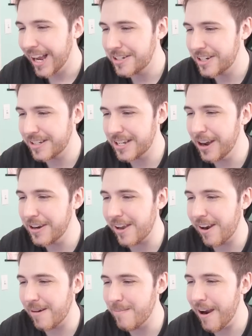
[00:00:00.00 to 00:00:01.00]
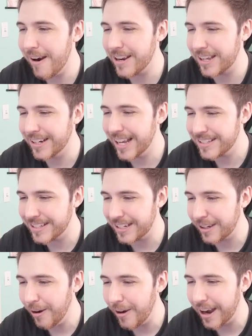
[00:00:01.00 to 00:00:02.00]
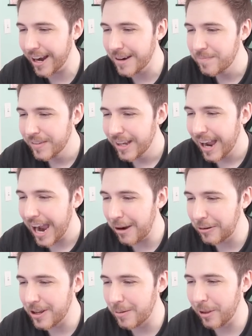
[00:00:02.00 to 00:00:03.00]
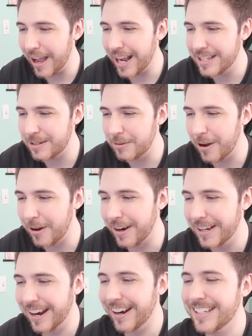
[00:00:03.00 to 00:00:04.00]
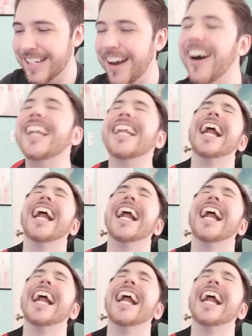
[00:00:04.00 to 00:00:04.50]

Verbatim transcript: Chitogi or Marika Nesekoi? How will Noble answer when Ono dares not look